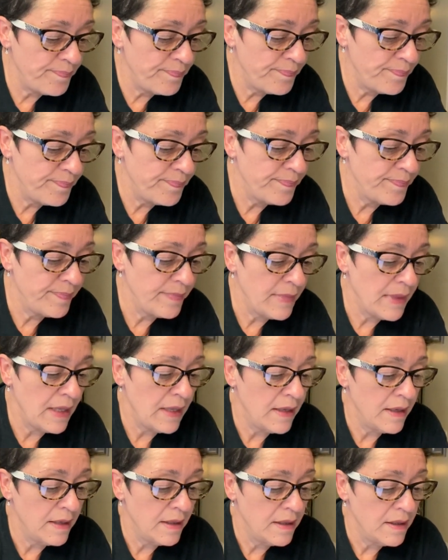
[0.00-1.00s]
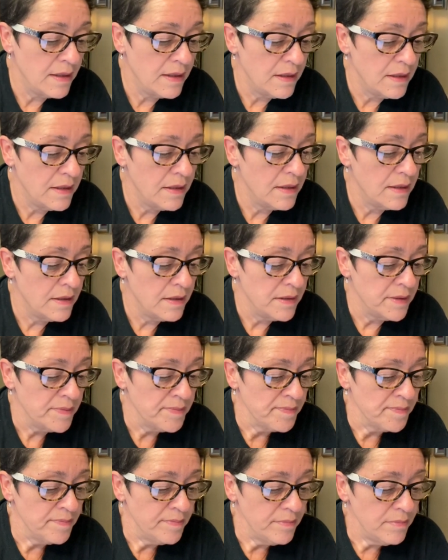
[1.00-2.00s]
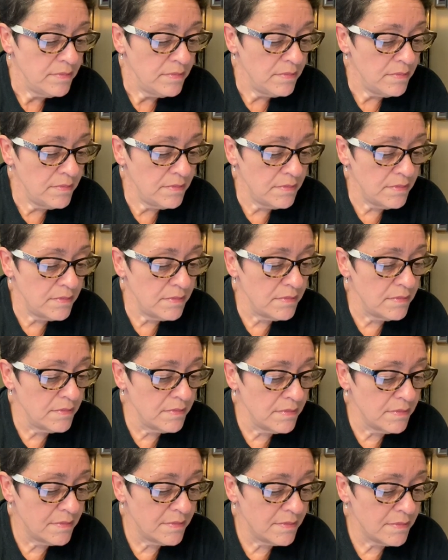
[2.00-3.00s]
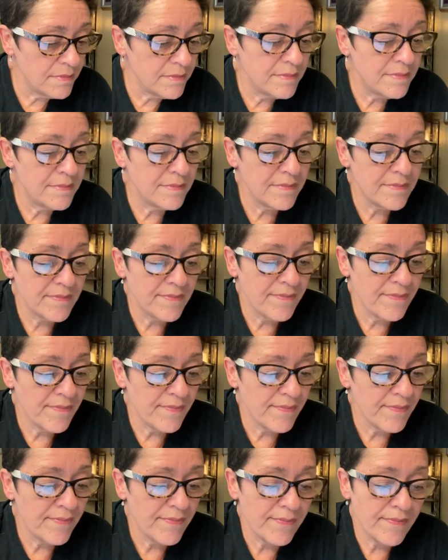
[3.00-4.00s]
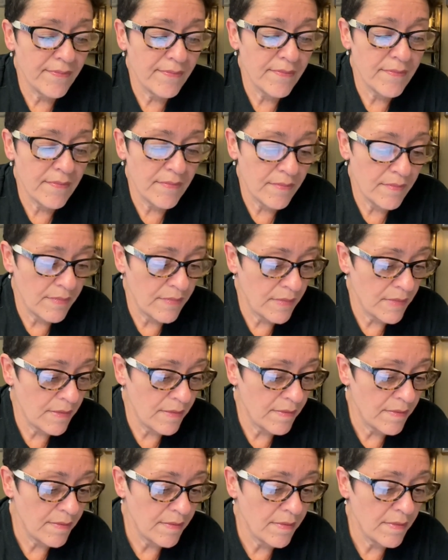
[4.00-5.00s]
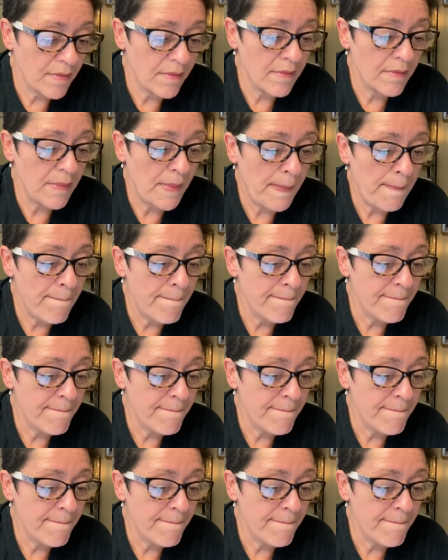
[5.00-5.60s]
(silence)